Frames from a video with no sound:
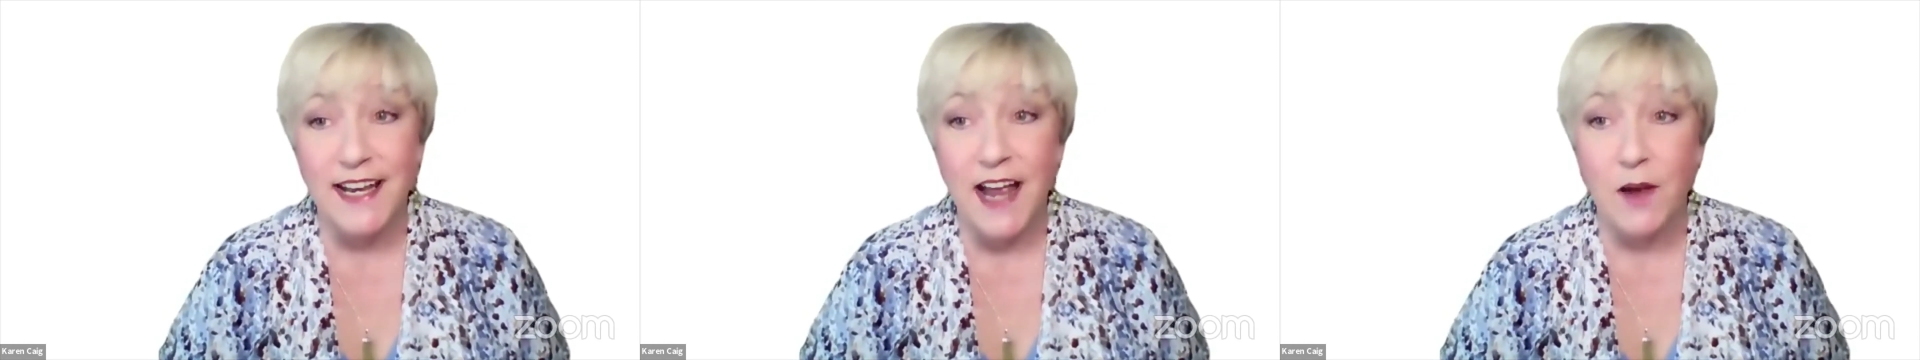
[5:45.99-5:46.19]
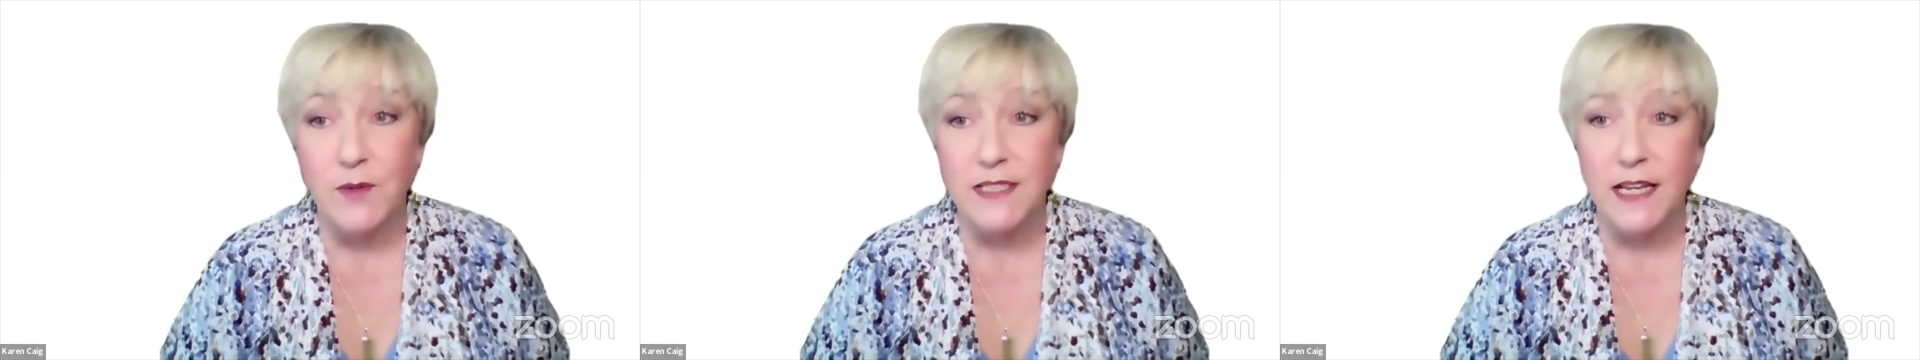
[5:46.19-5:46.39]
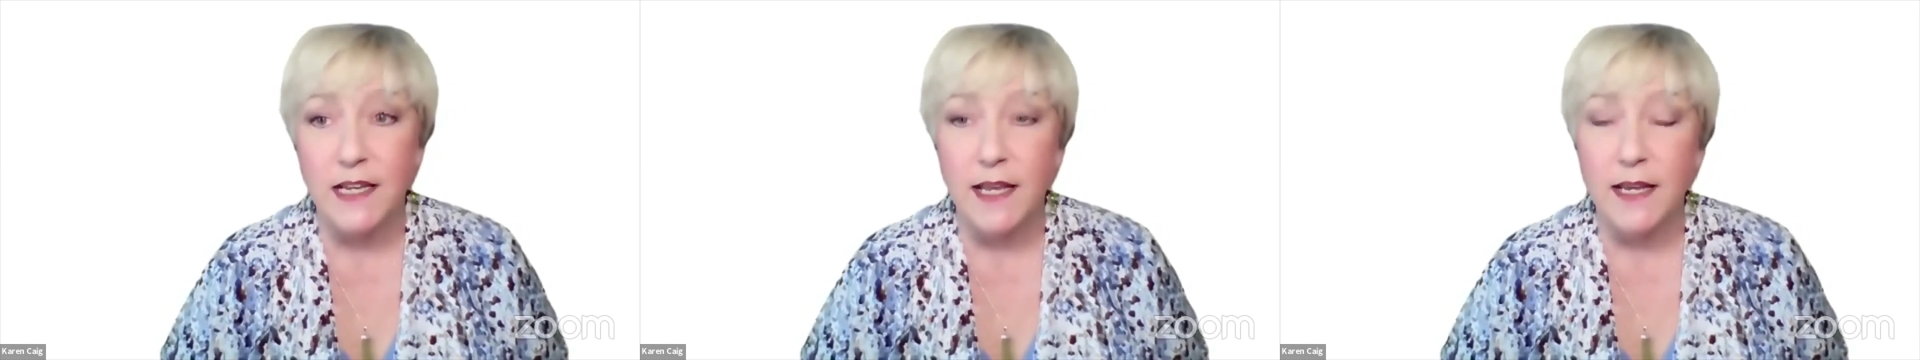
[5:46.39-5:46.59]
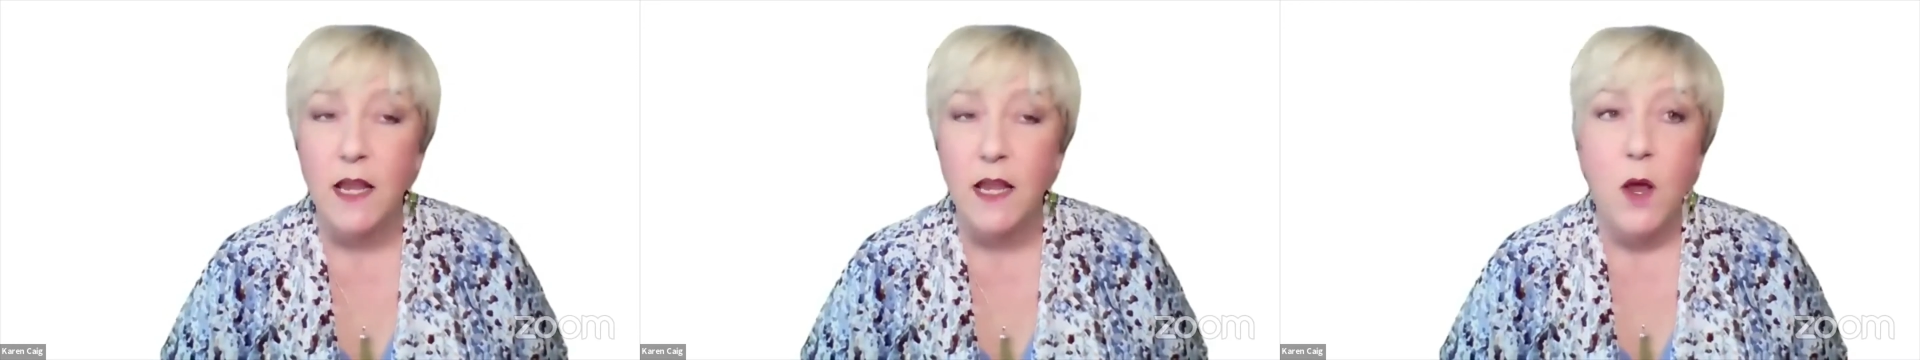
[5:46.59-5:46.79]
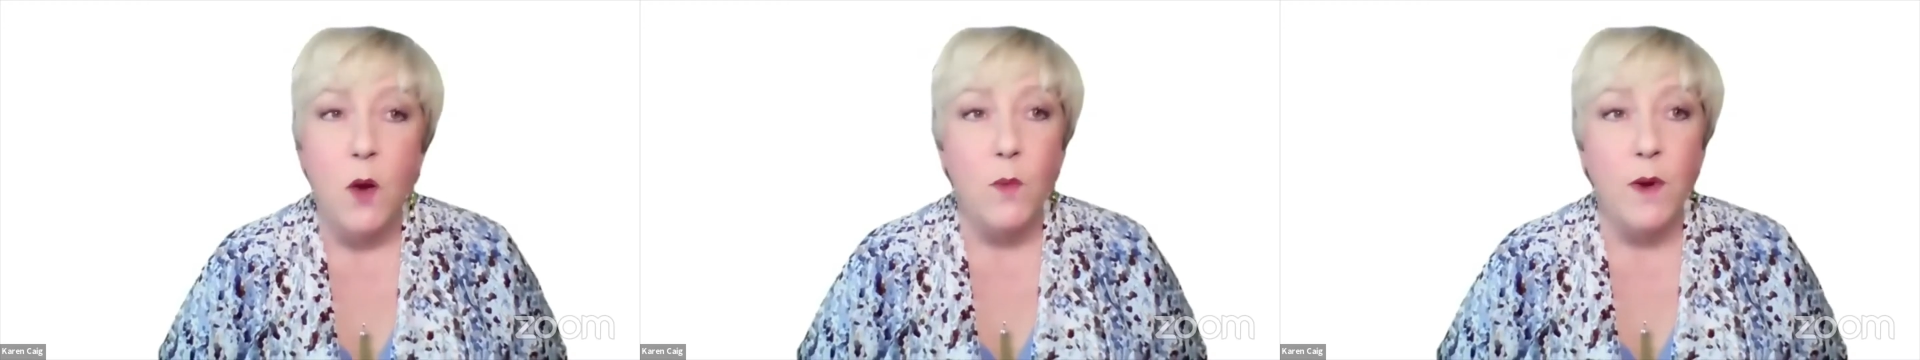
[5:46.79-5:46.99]
I would say, like,
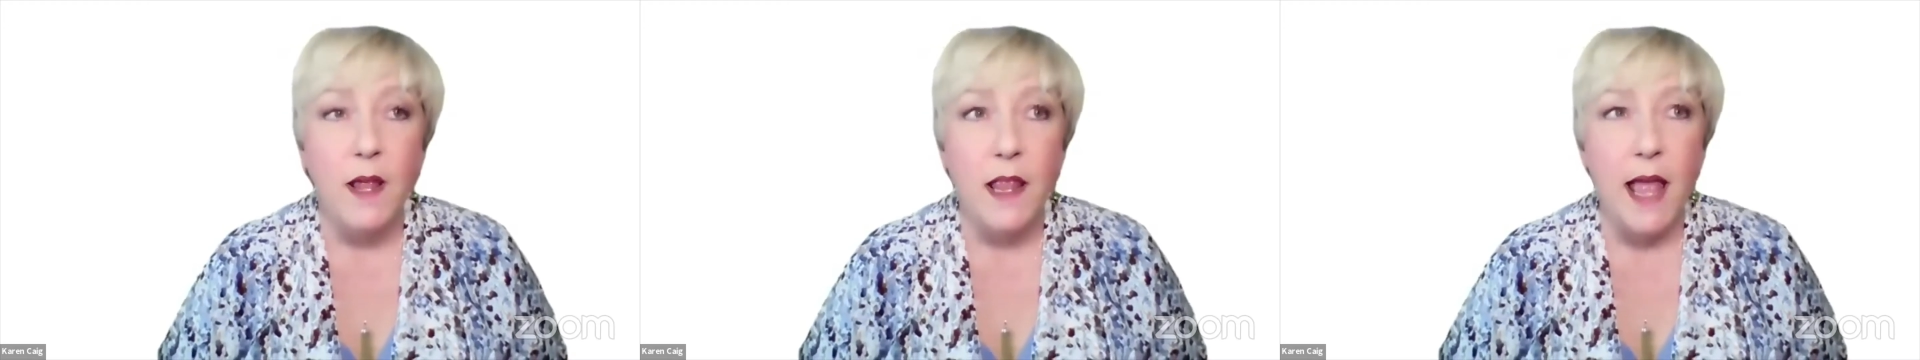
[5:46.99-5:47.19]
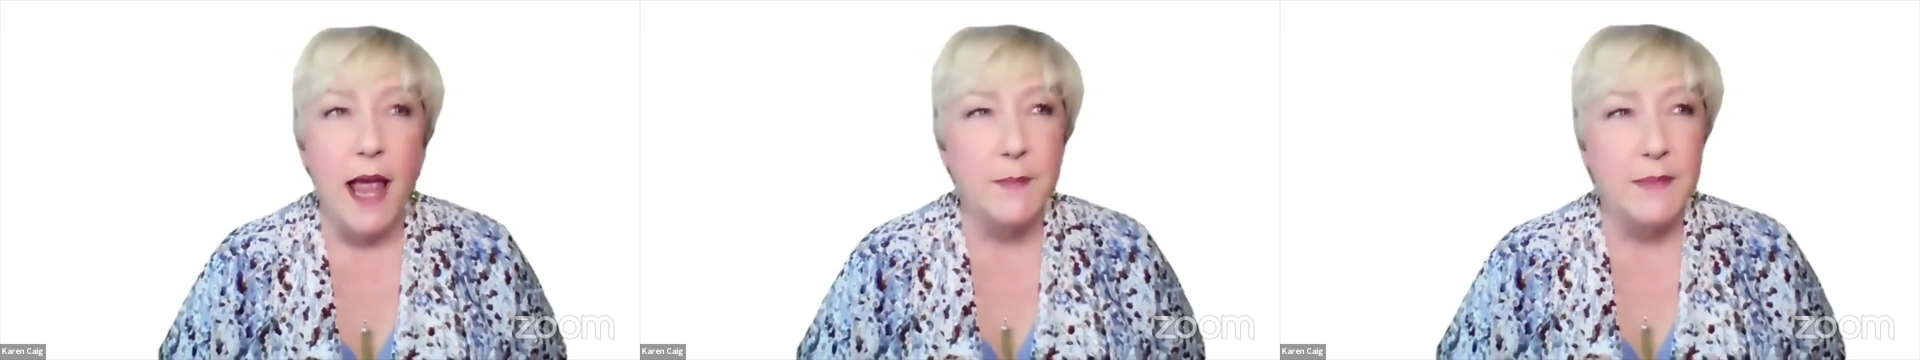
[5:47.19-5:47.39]
well, I'm